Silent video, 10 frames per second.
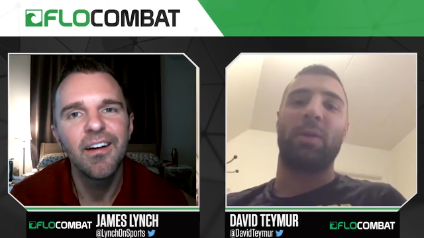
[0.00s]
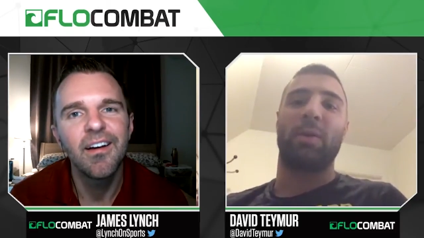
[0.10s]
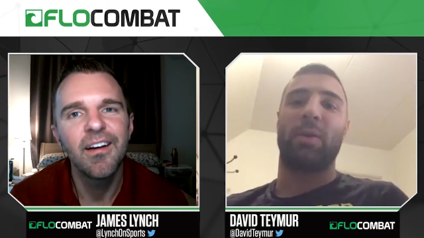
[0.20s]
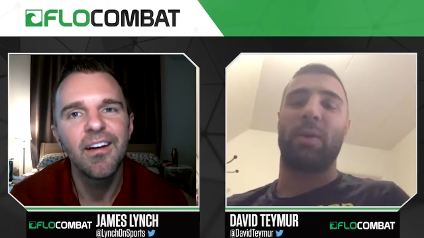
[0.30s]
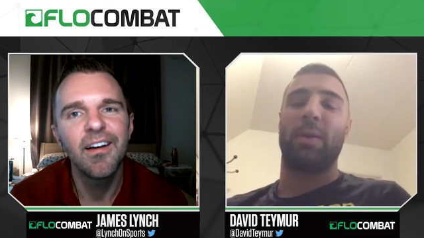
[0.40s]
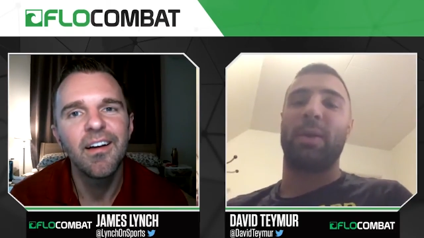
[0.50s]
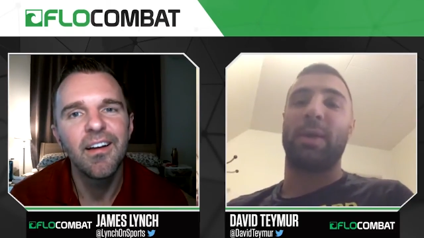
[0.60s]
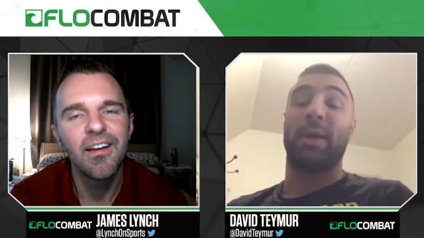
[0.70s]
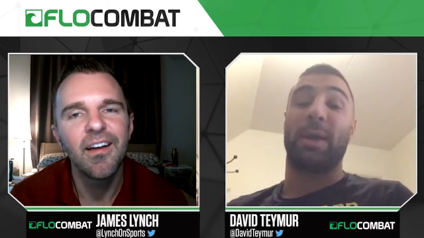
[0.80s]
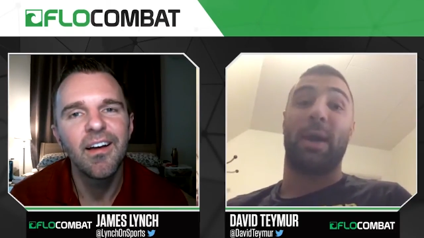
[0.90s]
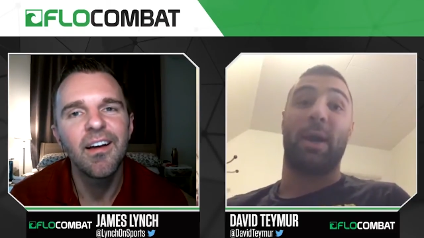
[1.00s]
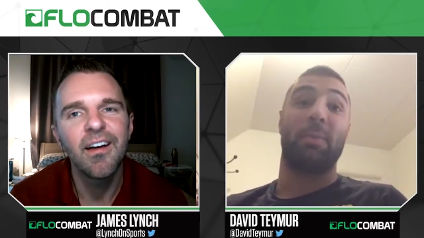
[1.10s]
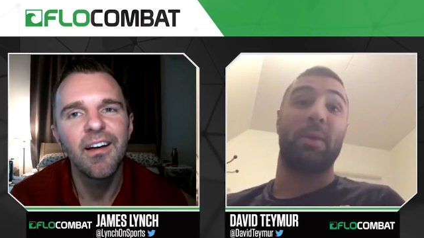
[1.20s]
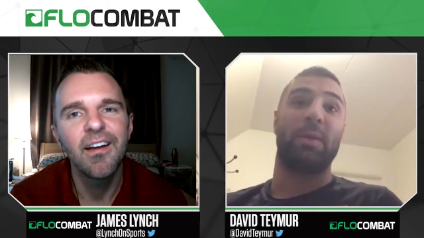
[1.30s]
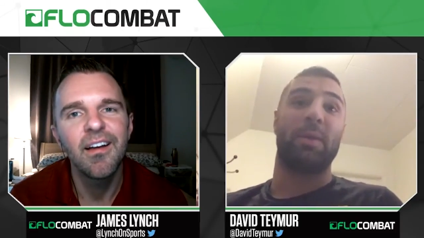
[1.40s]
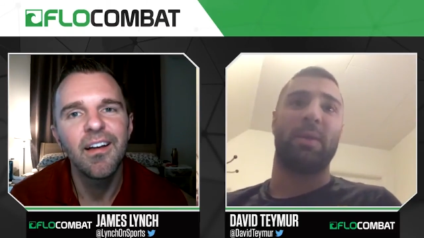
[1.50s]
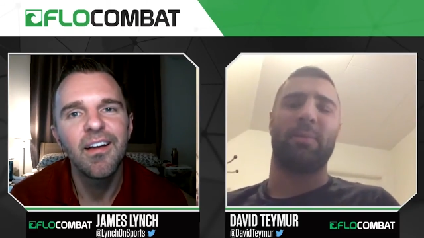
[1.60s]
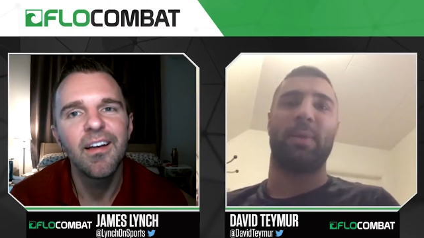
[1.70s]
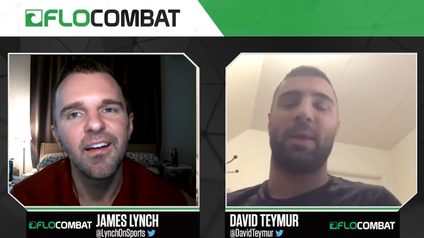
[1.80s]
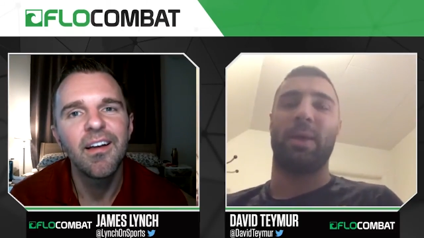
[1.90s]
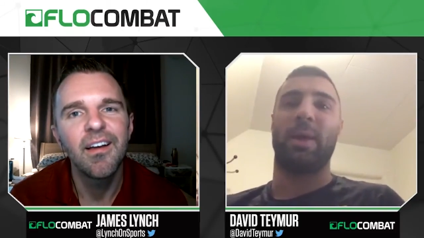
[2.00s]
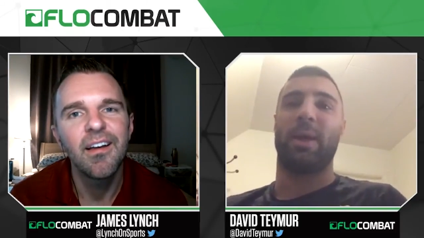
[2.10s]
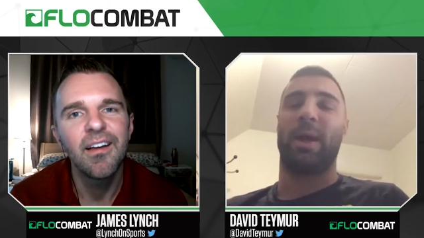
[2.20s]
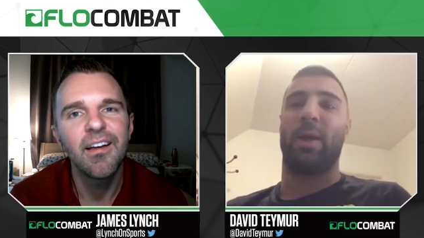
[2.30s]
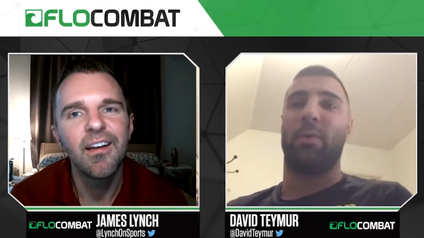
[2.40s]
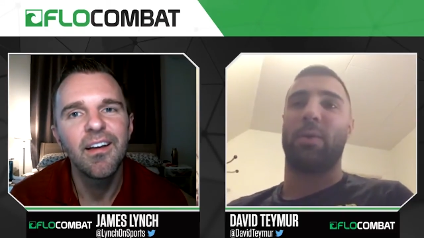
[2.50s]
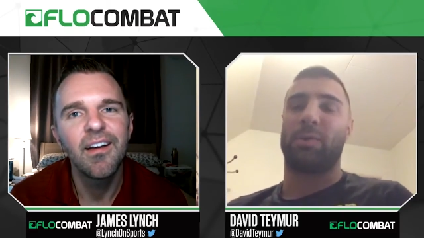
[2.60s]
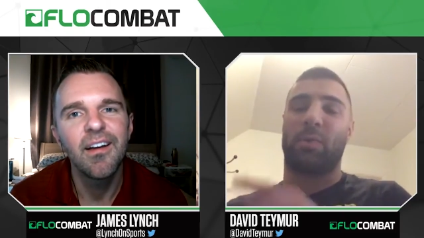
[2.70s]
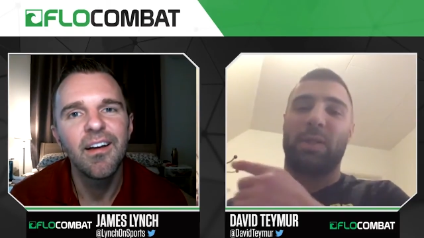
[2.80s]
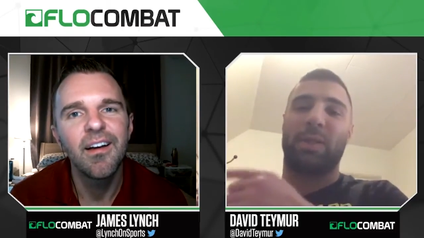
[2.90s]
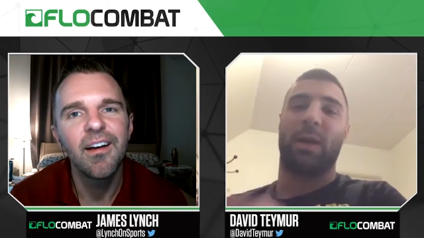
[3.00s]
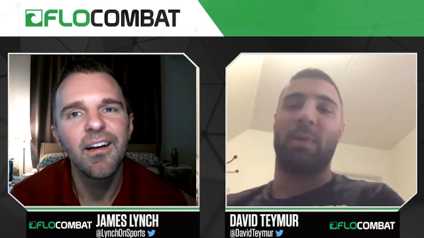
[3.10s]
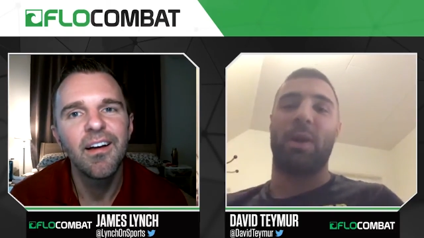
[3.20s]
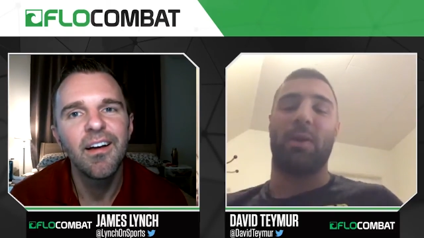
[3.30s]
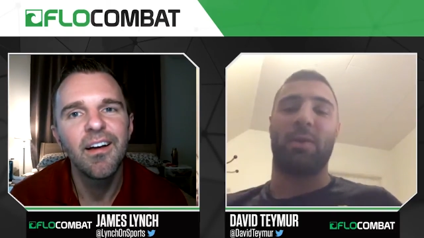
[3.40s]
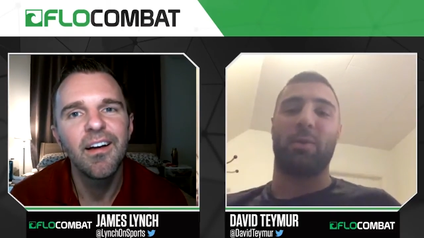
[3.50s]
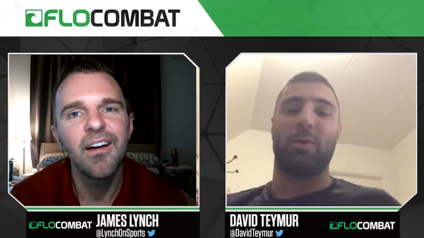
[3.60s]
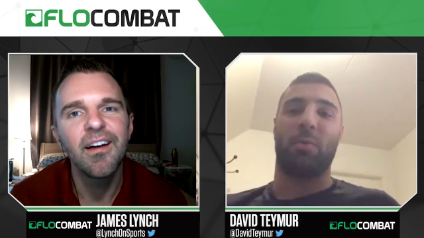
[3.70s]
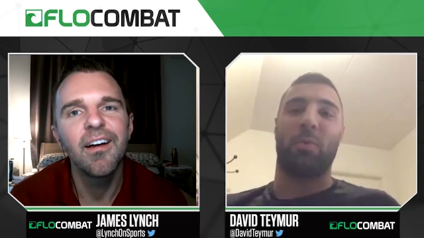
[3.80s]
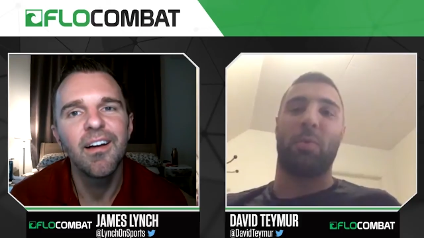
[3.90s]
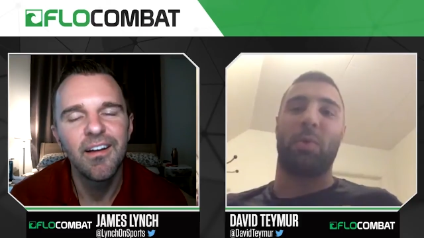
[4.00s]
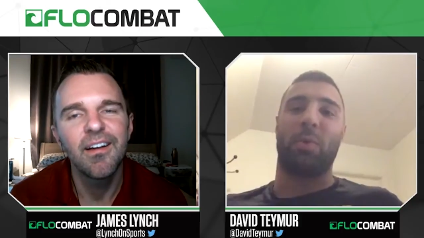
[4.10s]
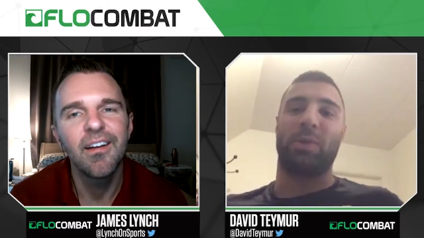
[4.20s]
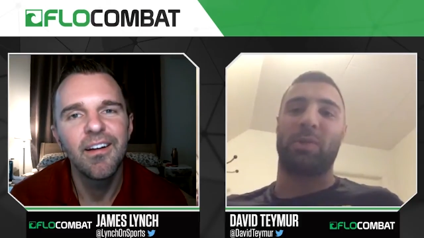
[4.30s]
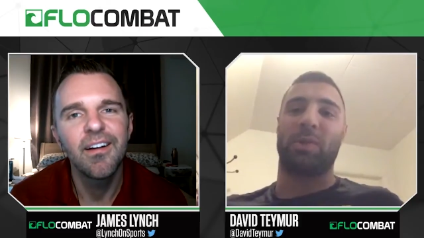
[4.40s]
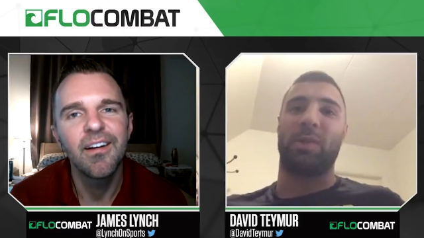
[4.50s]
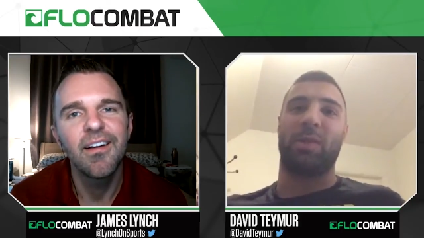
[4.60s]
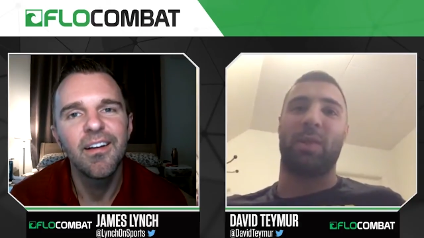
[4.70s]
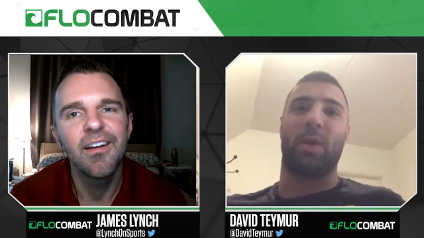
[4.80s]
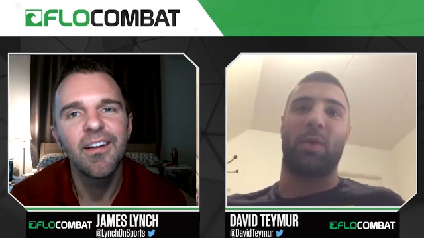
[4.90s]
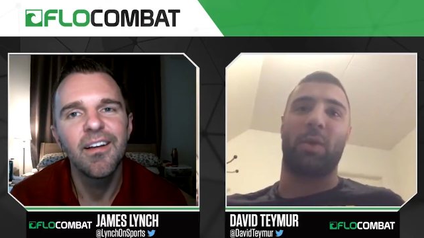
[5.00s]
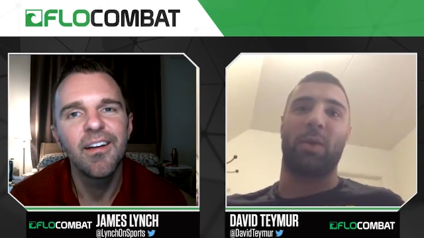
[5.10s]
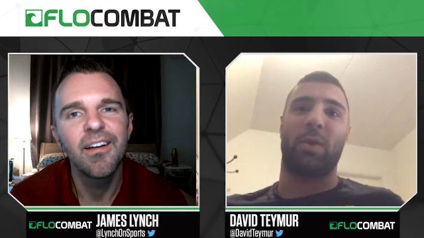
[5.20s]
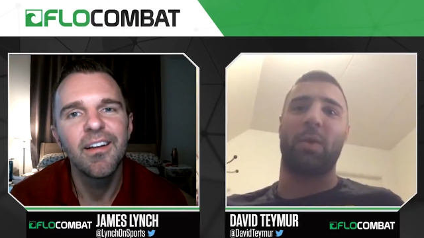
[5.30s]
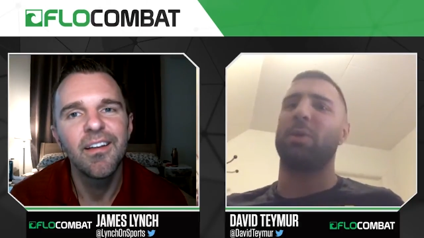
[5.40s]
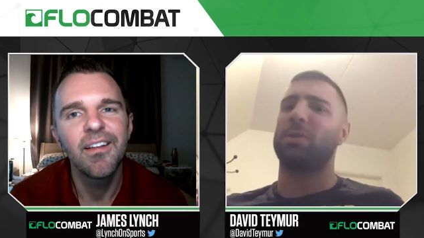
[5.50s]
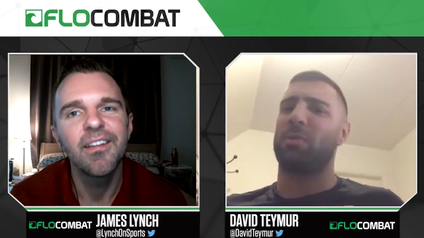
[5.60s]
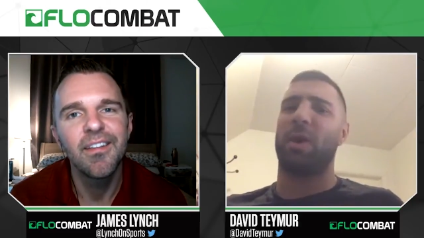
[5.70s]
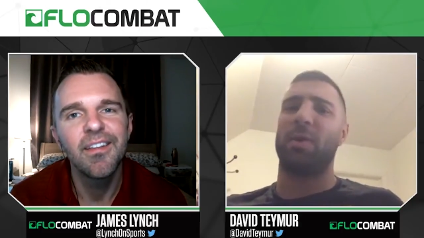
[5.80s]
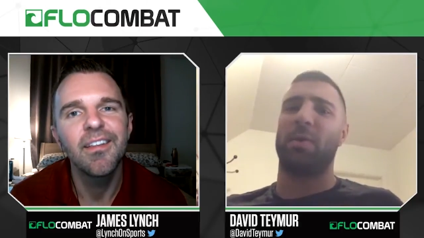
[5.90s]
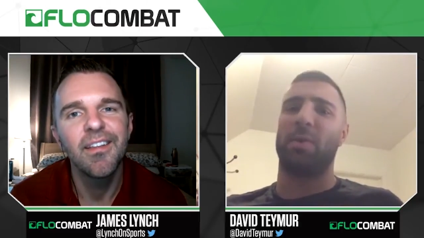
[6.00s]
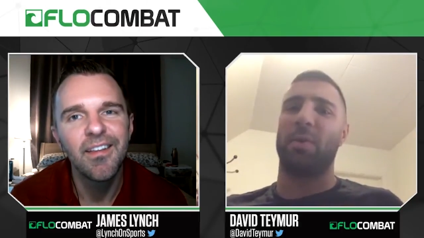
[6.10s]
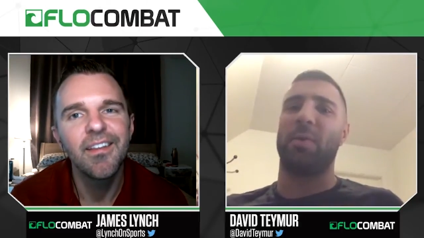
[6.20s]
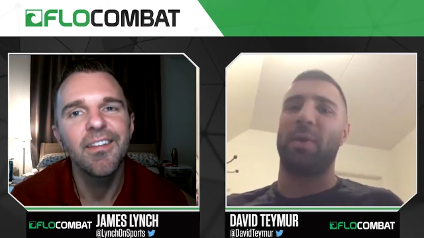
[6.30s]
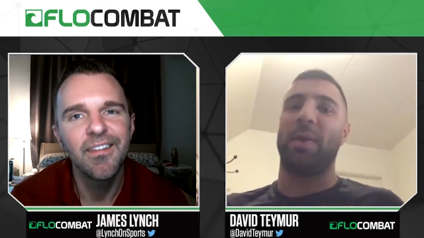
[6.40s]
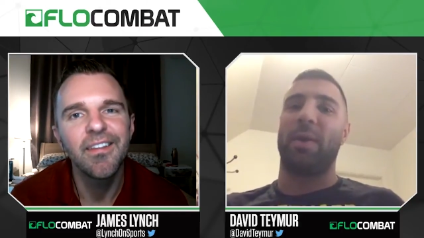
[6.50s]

Speaker 1: Uh, yeah, I've been uh, yeah, I, w- I was one time here and watched the, the hockey. It was fun, you know.